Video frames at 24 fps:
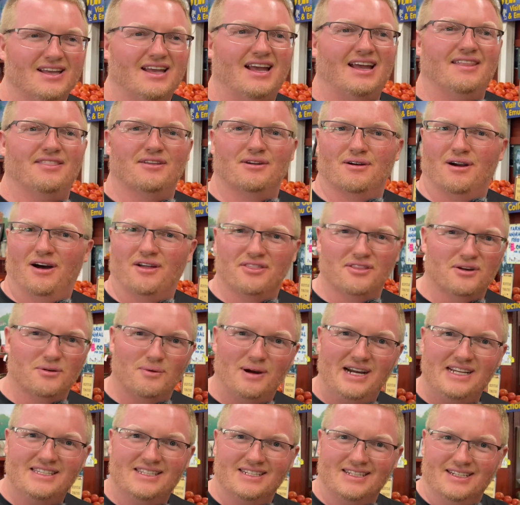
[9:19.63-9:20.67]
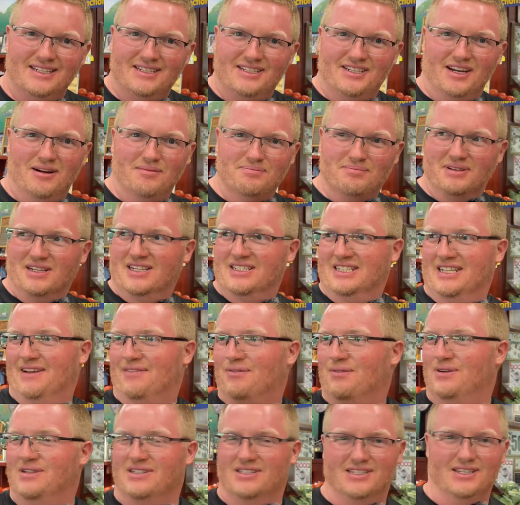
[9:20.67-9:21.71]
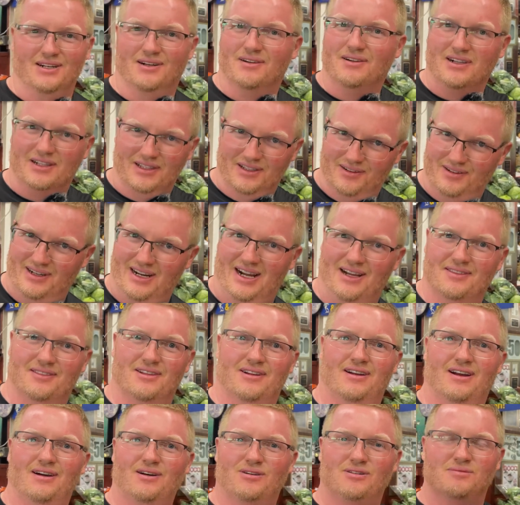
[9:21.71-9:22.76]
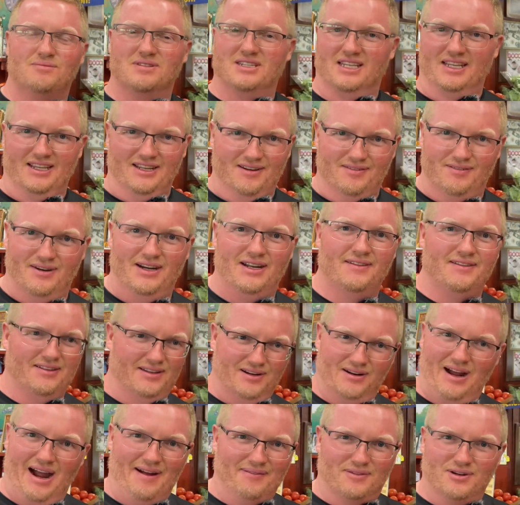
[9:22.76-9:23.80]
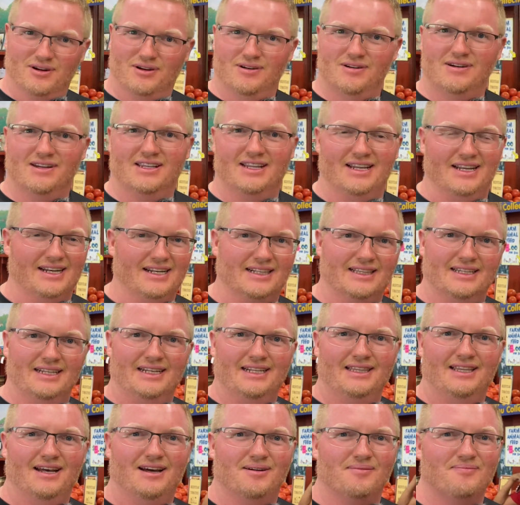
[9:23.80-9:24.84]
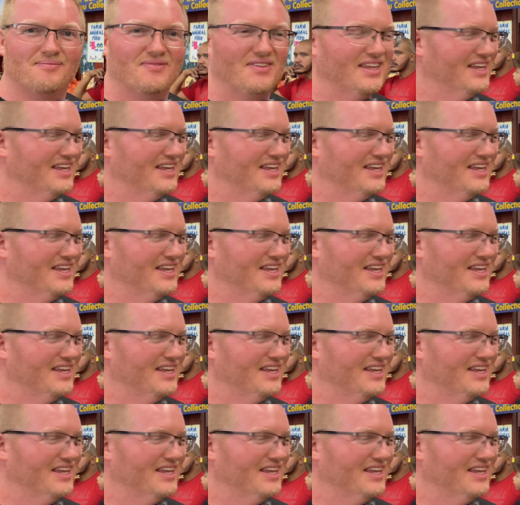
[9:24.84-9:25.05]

And they're on their way to the dump because everyone's, you know, clearing out their homes and getting ready, to, you know, after a hurricane, cleaning up.